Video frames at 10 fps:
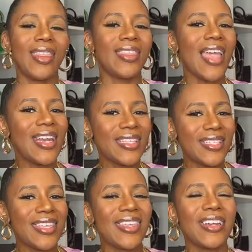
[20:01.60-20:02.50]
That is
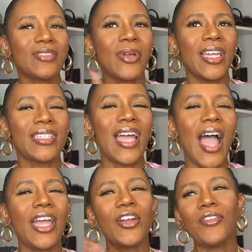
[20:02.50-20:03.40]
it. That is my
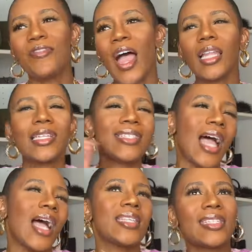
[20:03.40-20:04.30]
entire
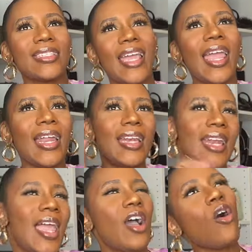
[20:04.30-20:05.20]
Valentine's Day
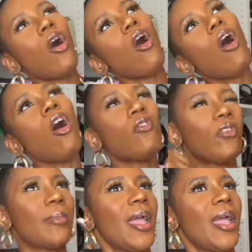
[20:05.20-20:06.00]
nail haul from